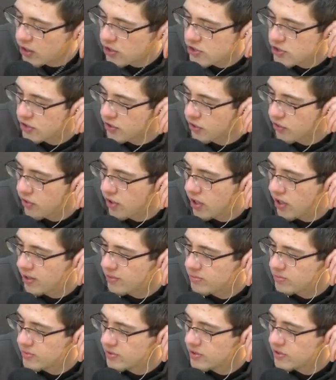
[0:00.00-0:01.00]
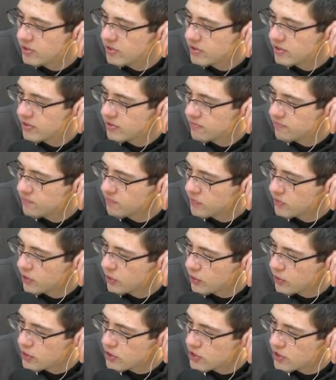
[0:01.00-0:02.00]
to the crab. The
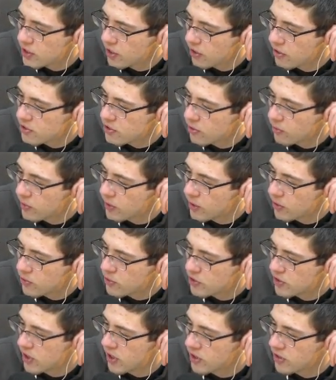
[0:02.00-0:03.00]
legendary Dorito shot the